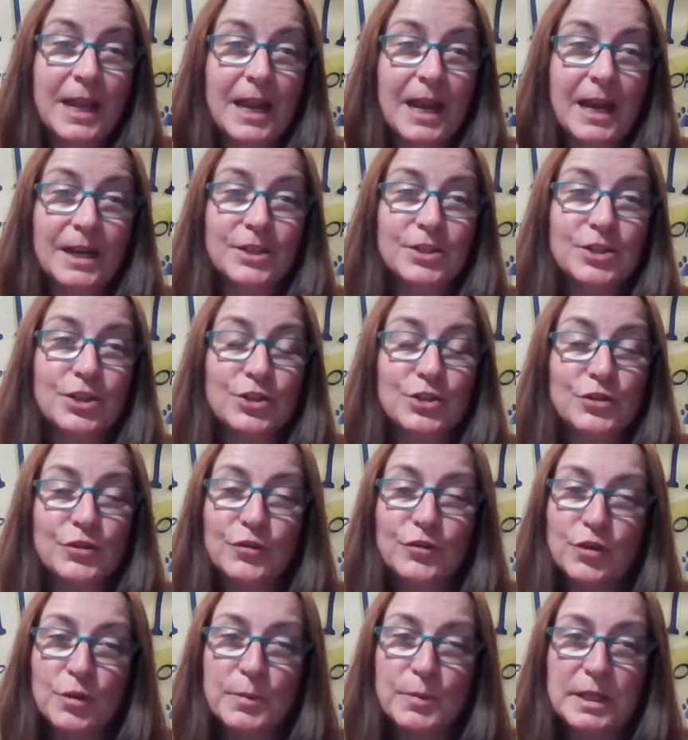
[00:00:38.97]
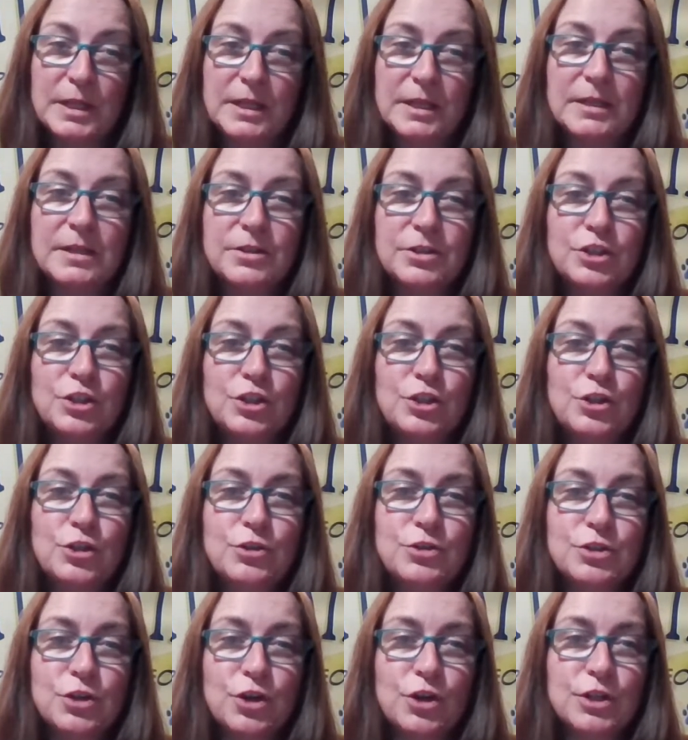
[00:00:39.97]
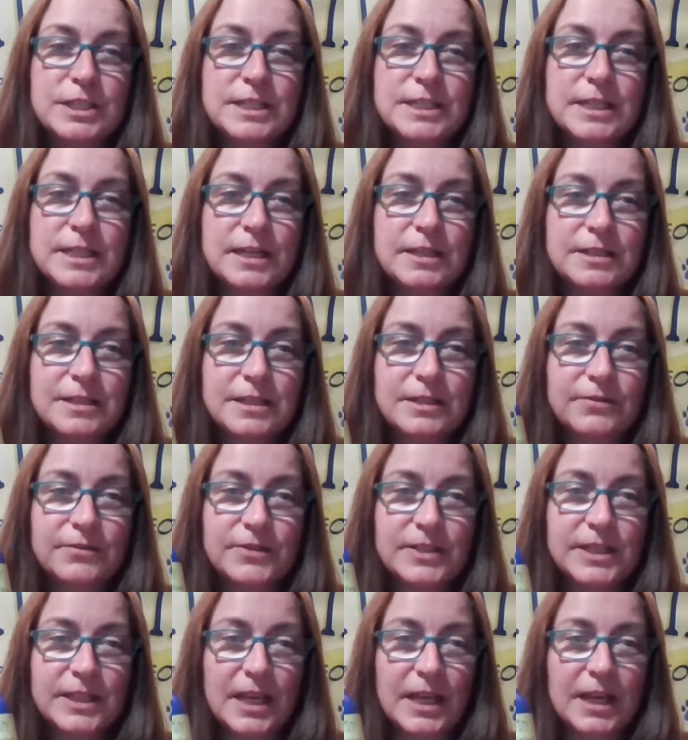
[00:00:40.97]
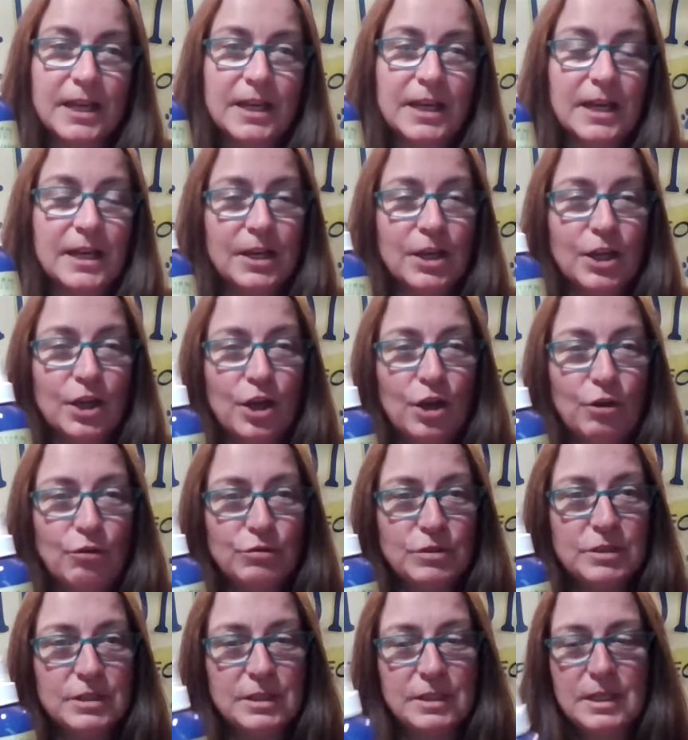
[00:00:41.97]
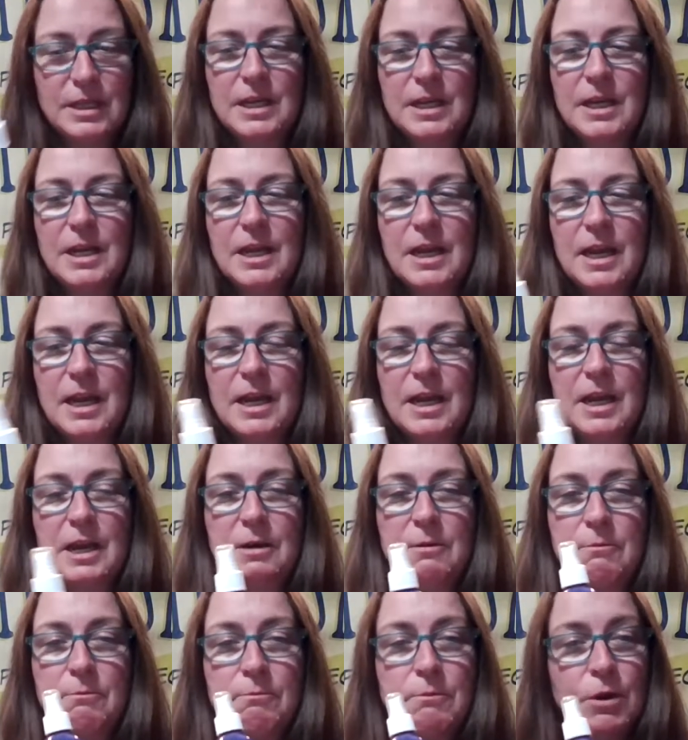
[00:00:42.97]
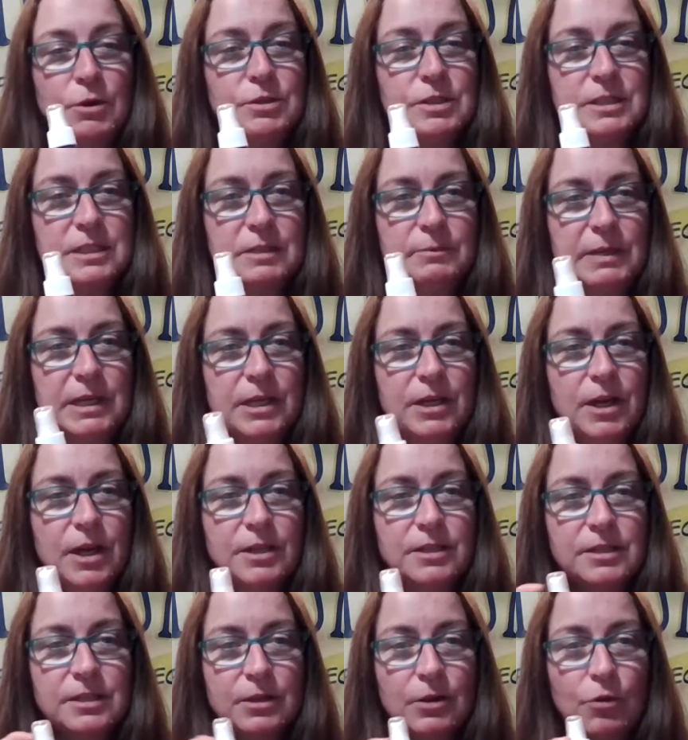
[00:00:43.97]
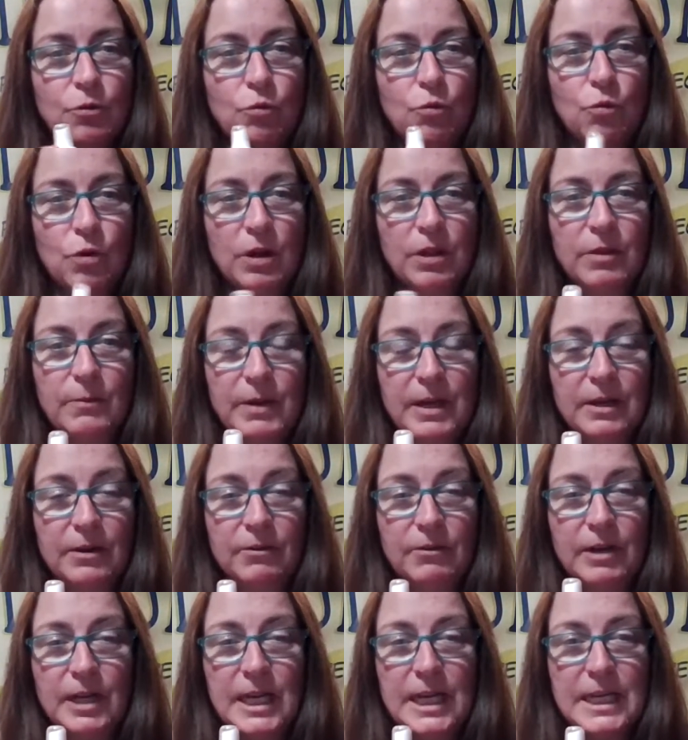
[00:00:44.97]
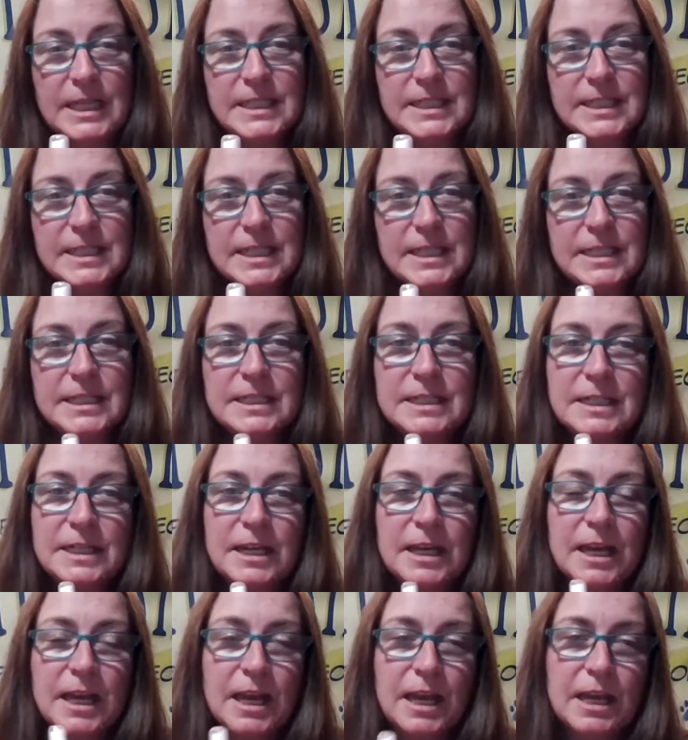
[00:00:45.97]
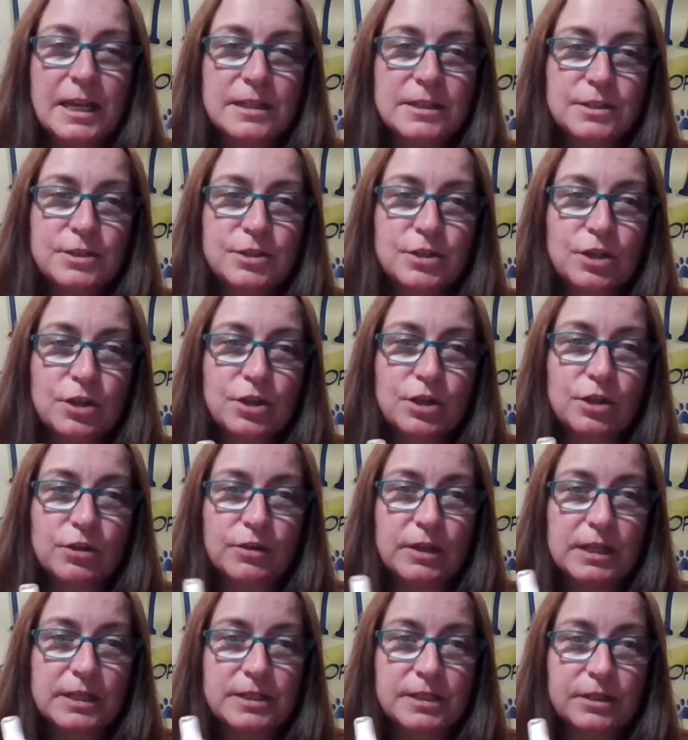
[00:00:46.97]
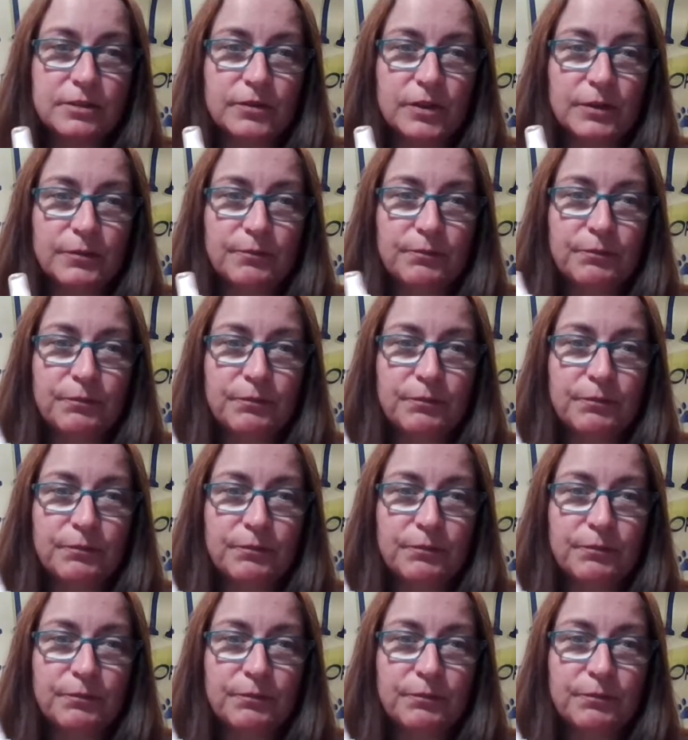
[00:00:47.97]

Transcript: And it's also formulated to use on sensitive skin and coat, mostly because one of the main ingredients in it is colloidal silver.